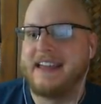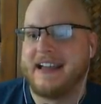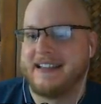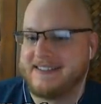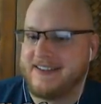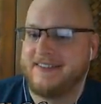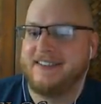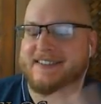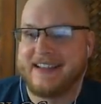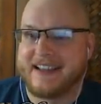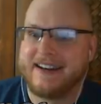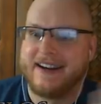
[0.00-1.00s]
Yeah,
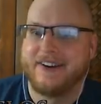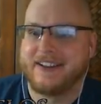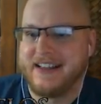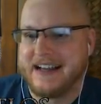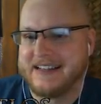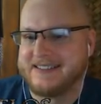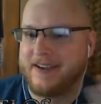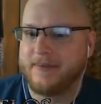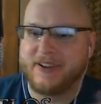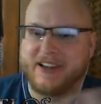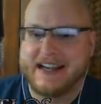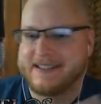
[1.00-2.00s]
secondary class,
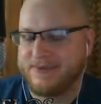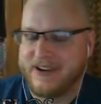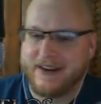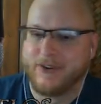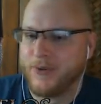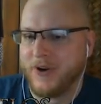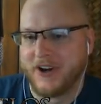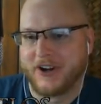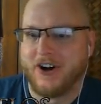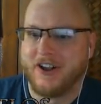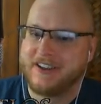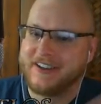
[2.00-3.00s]
subclass, whatever you want to
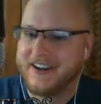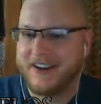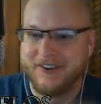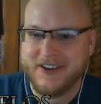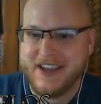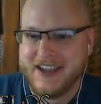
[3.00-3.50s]
call it,